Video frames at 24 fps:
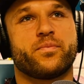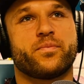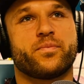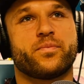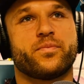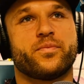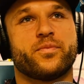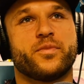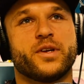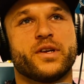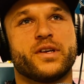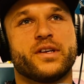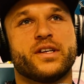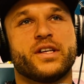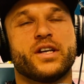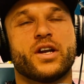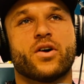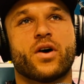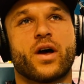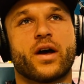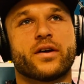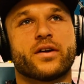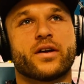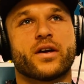You
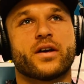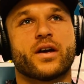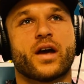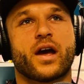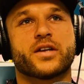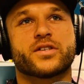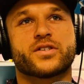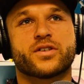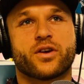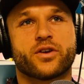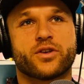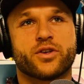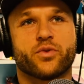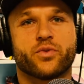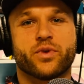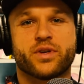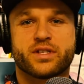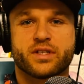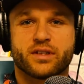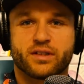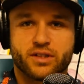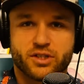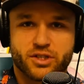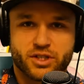know, I saw you
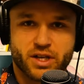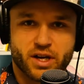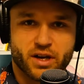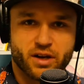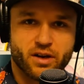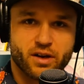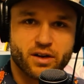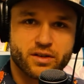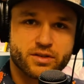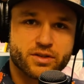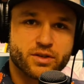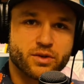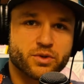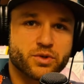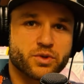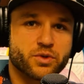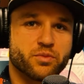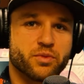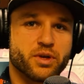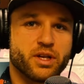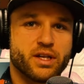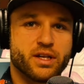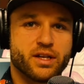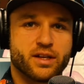recently share on social
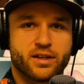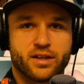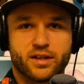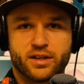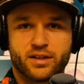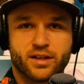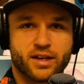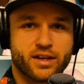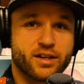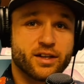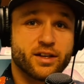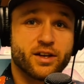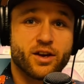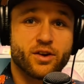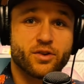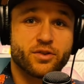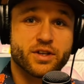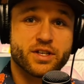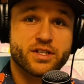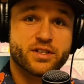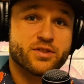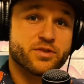media that, like, you know, this is